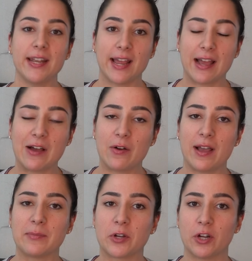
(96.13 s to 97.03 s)
now,
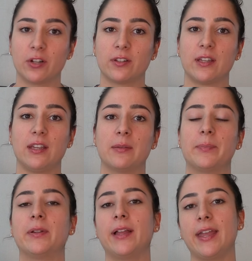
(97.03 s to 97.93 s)
I'm currently
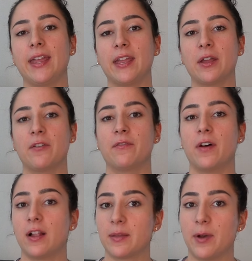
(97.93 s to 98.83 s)
playing
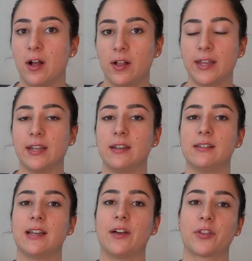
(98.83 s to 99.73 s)
volleyball in
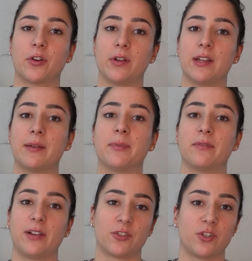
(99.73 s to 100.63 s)
South Korea
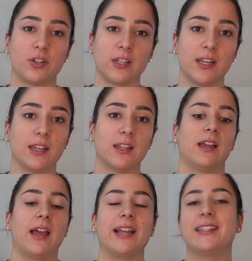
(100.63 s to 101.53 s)
professionally.
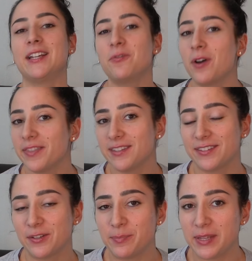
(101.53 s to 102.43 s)
I didn't want
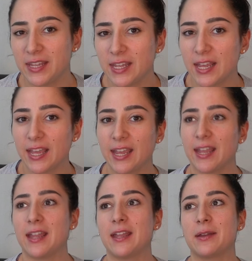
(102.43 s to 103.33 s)
this to be
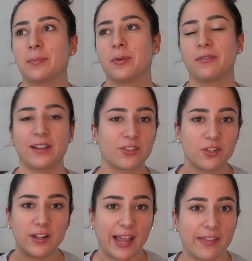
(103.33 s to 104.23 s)
a
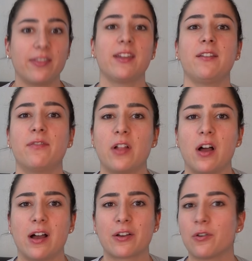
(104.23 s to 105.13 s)
professional athlete
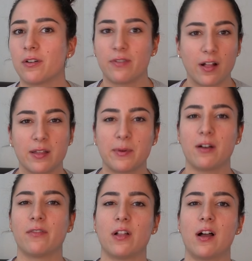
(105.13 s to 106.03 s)
vlog or a
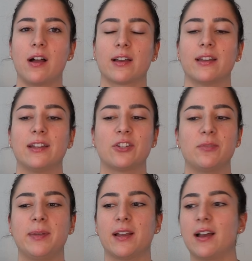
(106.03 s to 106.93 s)
volleyball vlog
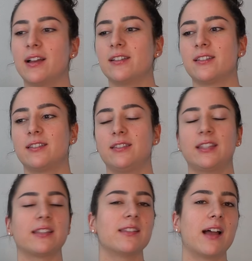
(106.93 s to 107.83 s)
just because
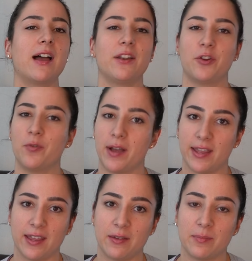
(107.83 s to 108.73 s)
that's not who I
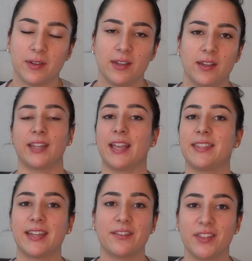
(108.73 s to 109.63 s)
am at
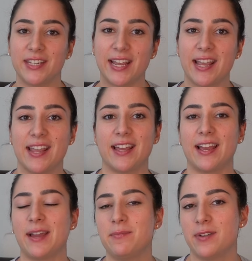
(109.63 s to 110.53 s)
the end of the day,
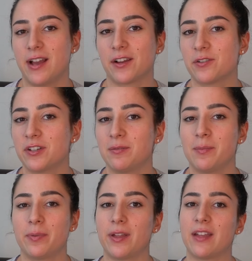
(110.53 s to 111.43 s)
I'm not going to be
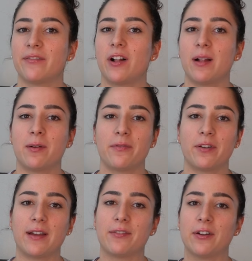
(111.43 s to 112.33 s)
playing volleyball
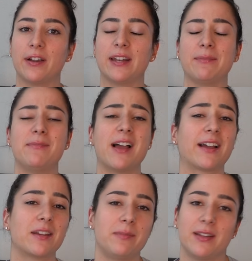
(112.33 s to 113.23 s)
forever and I'm not
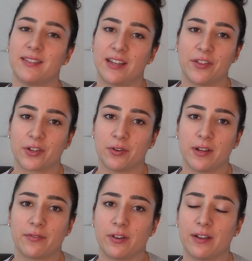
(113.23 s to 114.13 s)
going to be in South
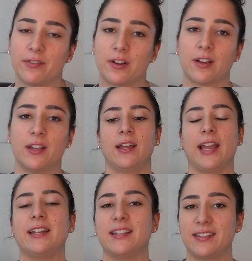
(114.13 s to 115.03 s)
Korea forever.
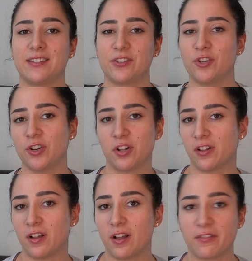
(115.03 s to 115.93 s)
And this is a
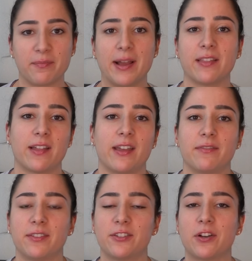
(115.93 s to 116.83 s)
journal of my
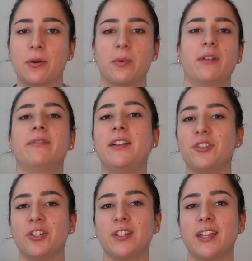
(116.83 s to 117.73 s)
life. So
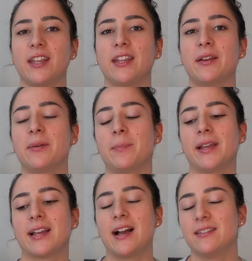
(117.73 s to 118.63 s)
eventually
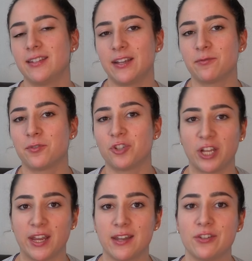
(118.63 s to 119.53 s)
my content will
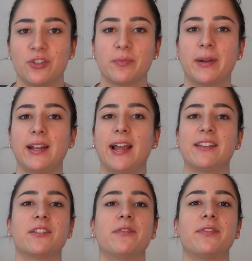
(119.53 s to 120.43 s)
change, but
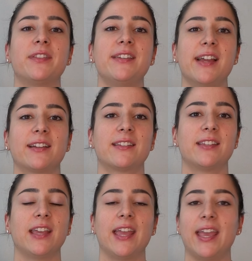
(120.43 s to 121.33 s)
as of the
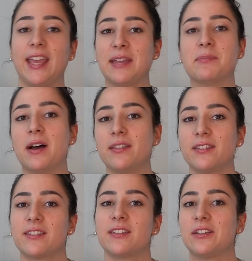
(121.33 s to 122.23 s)
next eight
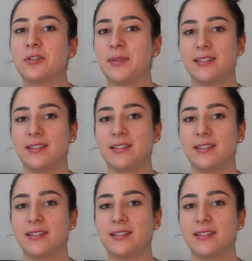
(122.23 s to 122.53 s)
months, you'll be